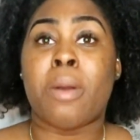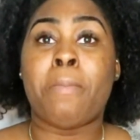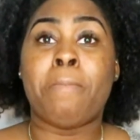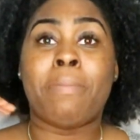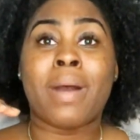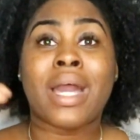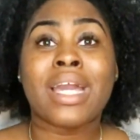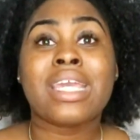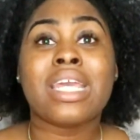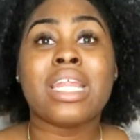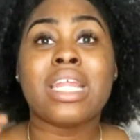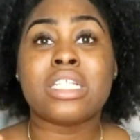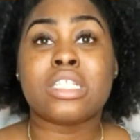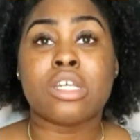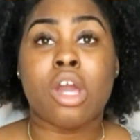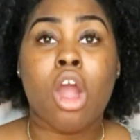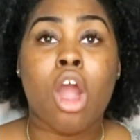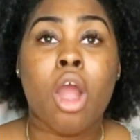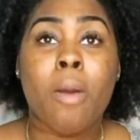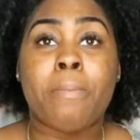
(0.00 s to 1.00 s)
backing it
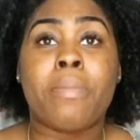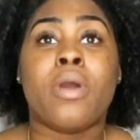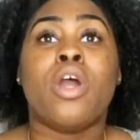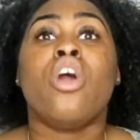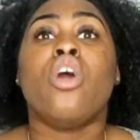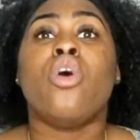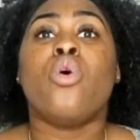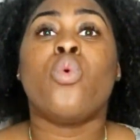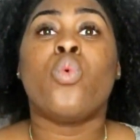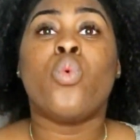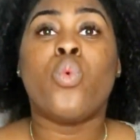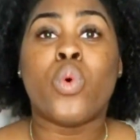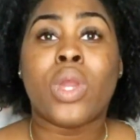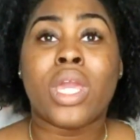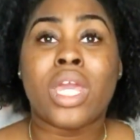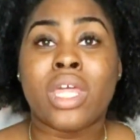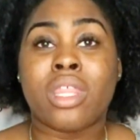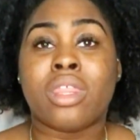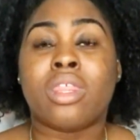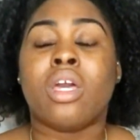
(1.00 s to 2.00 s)
up
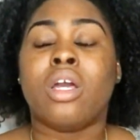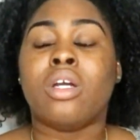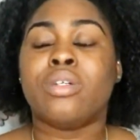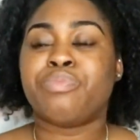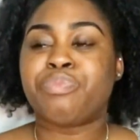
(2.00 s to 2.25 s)
with